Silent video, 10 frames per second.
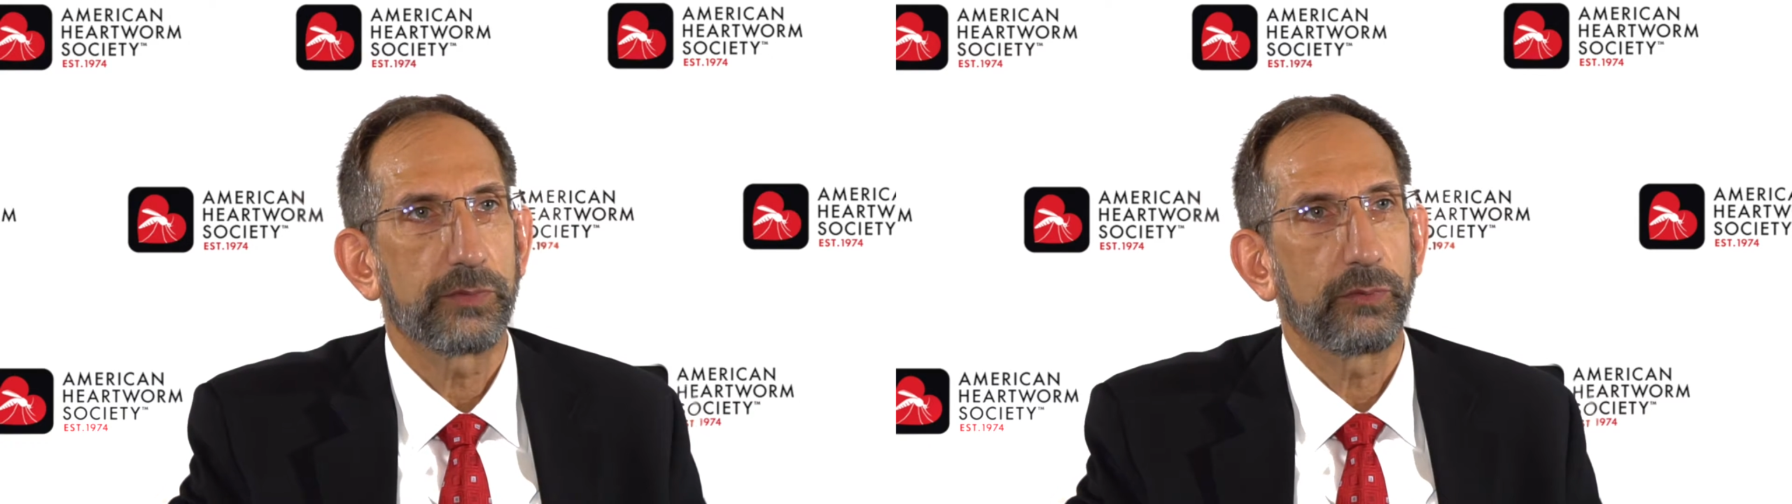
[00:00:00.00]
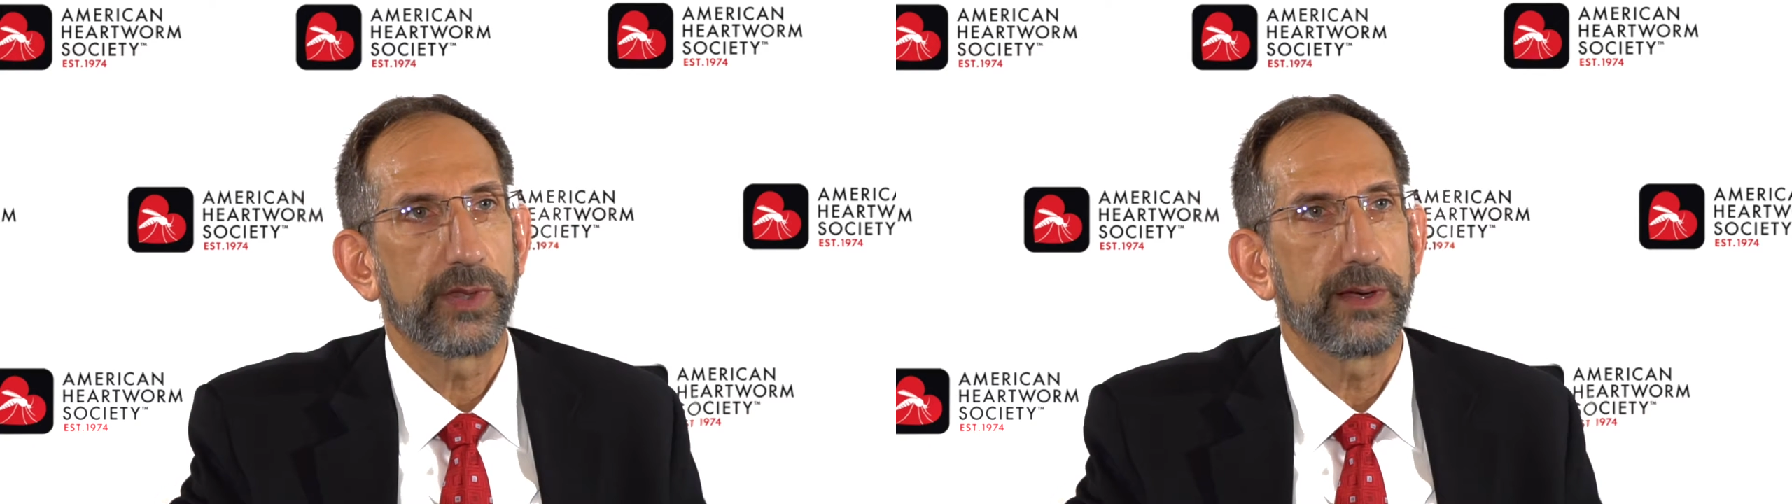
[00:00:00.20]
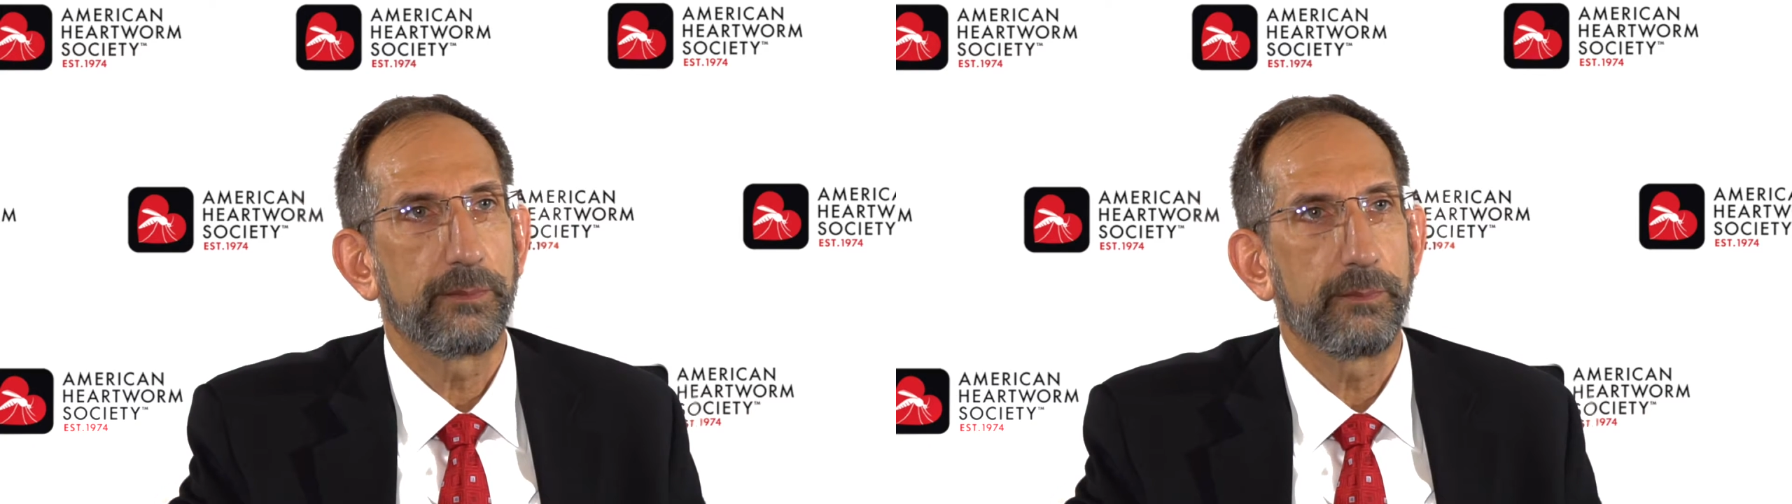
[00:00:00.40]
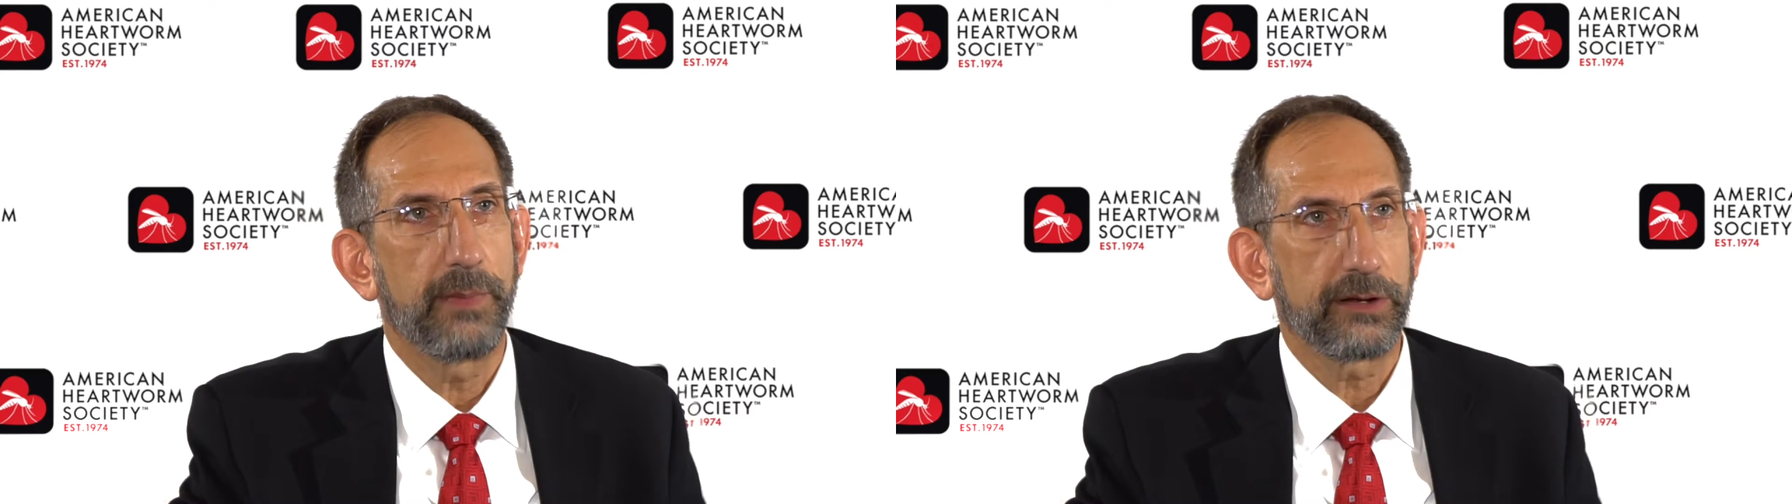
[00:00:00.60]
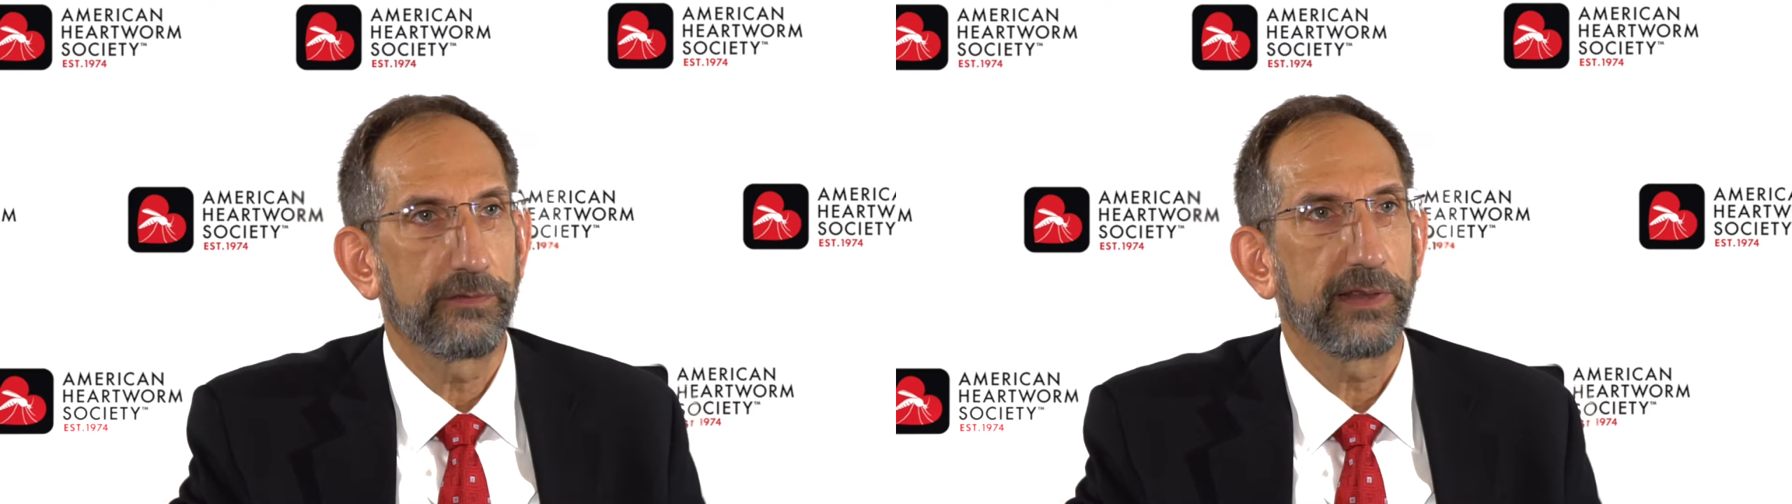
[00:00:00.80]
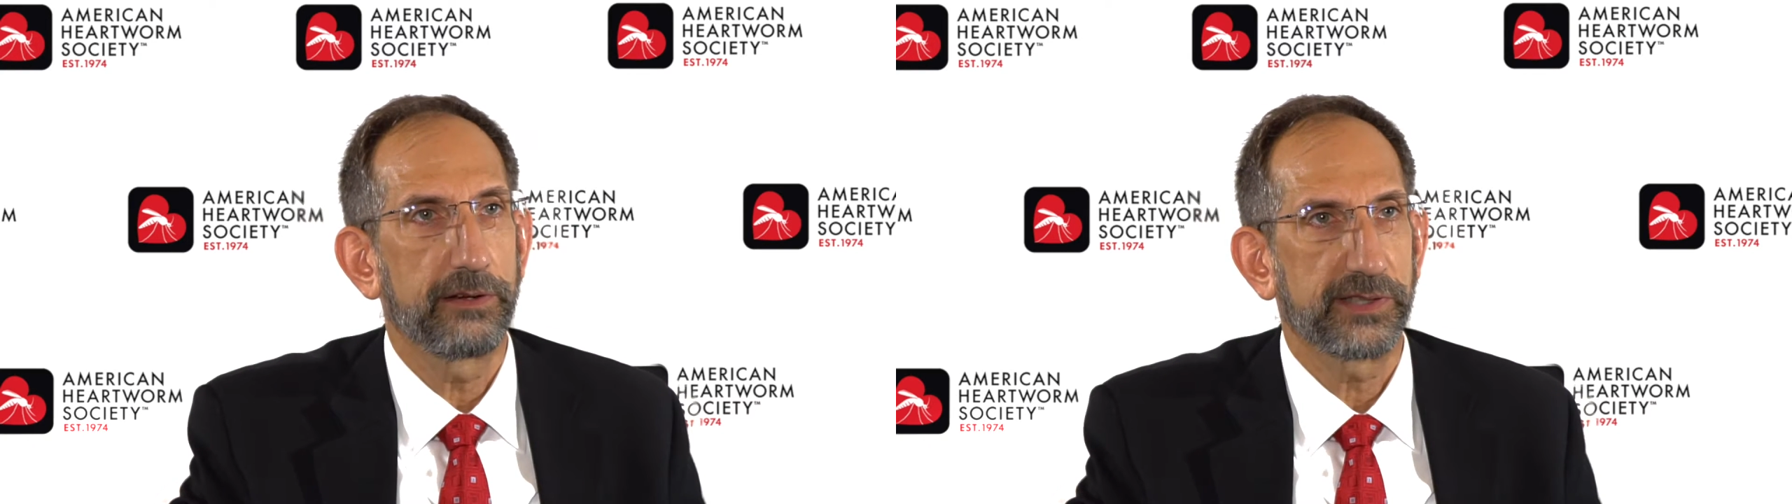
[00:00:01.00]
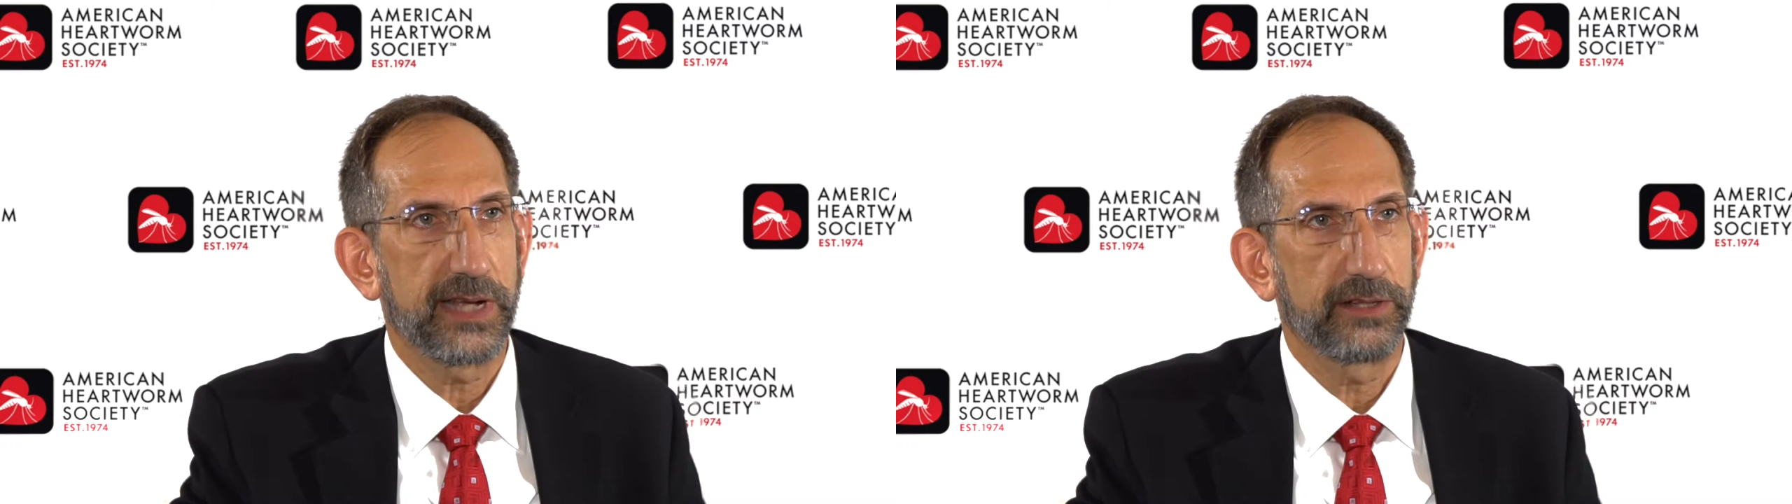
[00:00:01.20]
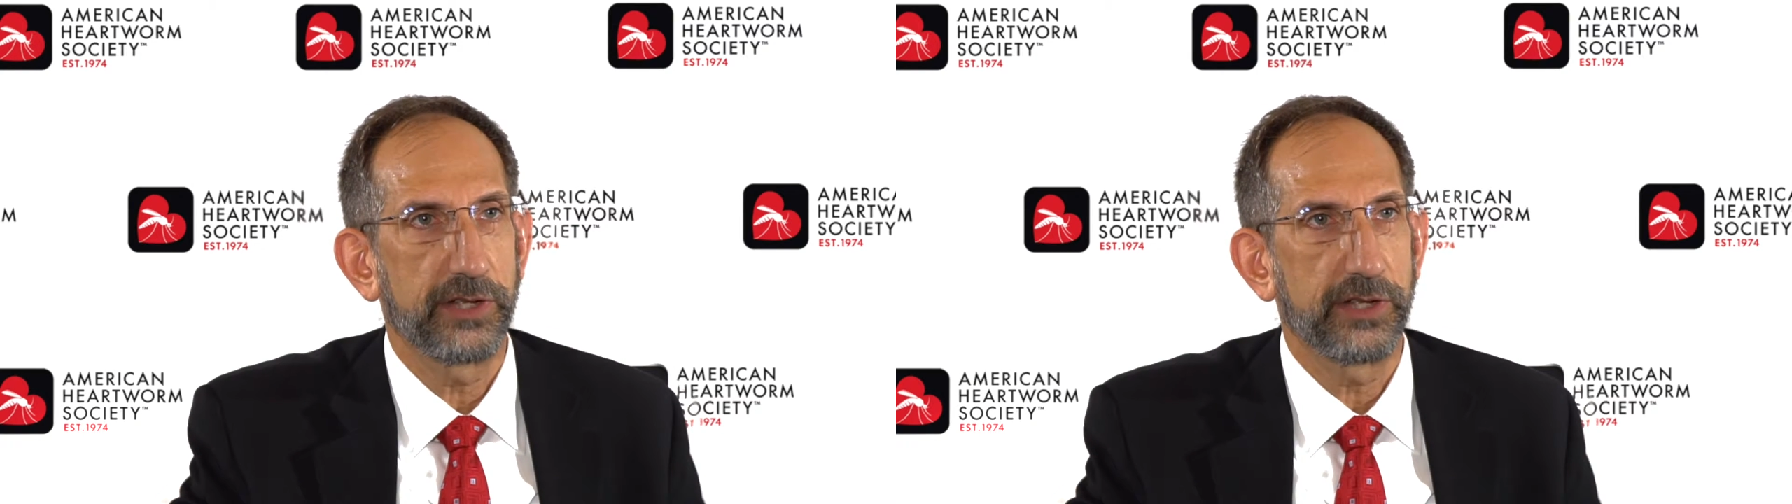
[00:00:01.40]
with a microfilaricidal